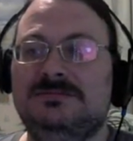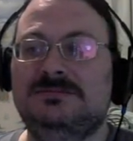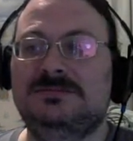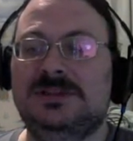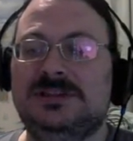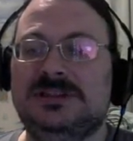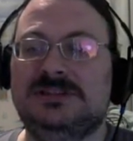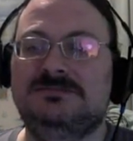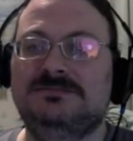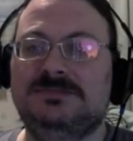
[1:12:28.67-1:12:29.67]
Light's character has
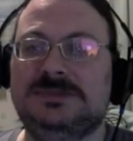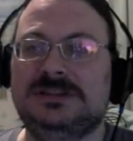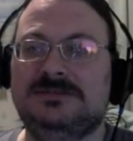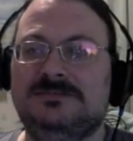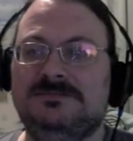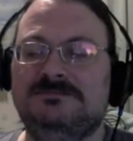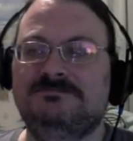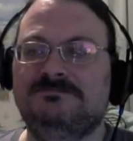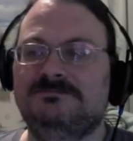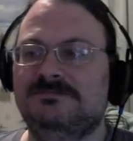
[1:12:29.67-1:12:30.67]
a child to go look
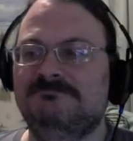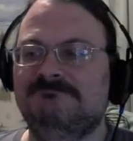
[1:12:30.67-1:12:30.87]
after.